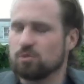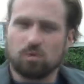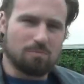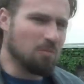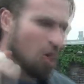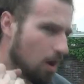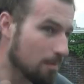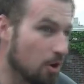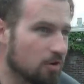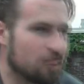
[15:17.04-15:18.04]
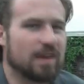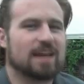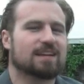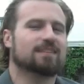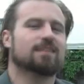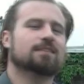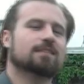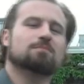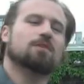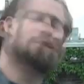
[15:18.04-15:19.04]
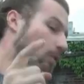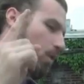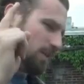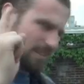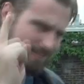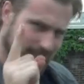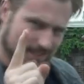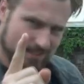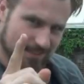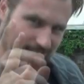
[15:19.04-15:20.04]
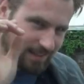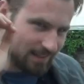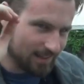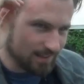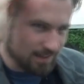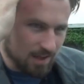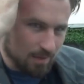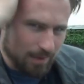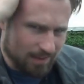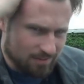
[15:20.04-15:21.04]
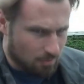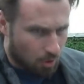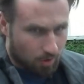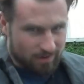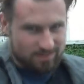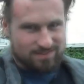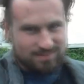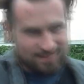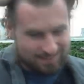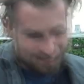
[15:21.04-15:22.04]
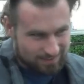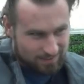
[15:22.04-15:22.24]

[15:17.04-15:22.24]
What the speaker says: you were more motivated than before to take on Matt Demorest.